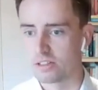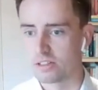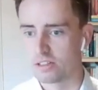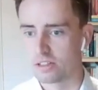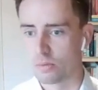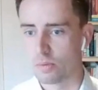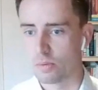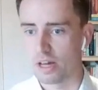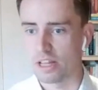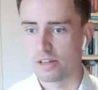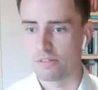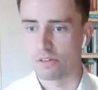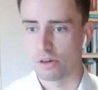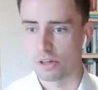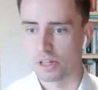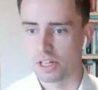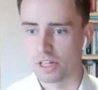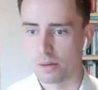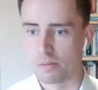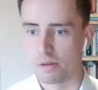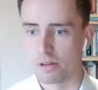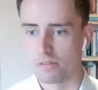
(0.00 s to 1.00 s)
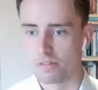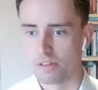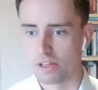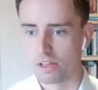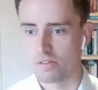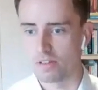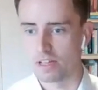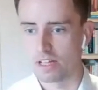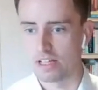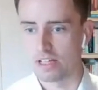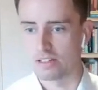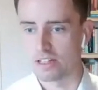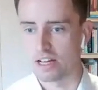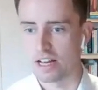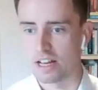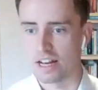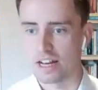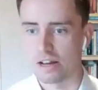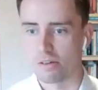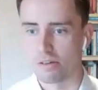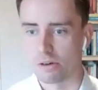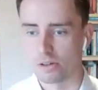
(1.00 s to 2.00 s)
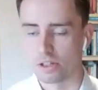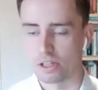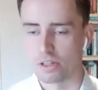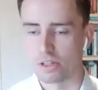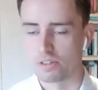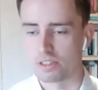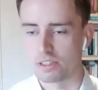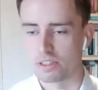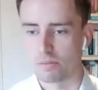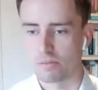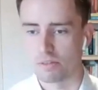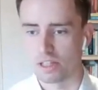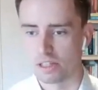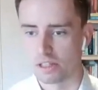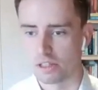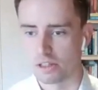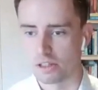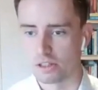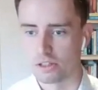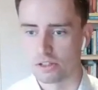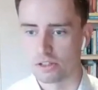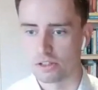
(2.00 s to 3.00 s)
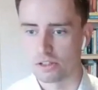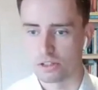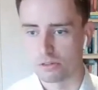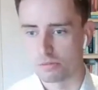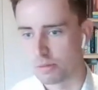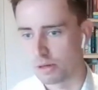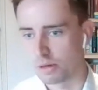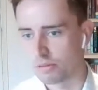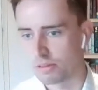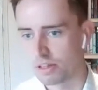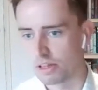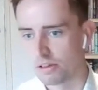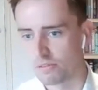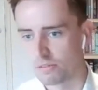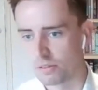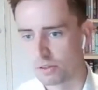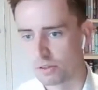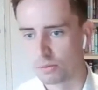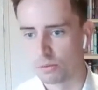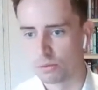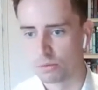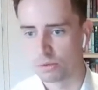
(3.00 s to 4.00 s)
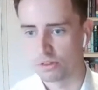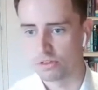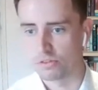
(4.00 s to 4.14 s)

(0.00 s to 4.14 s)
So where they've got a couple of EVs and are now looking for something that can suit both their fueled